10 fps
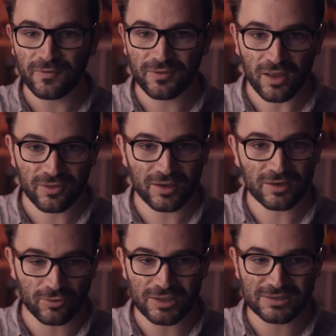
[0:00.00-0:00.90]
nothing
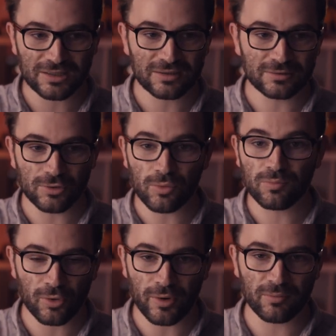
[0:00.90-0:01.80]
crazy, no
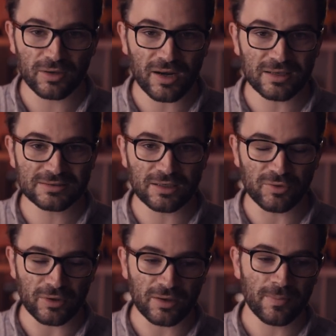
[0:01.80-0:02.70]
going bananas anywhere.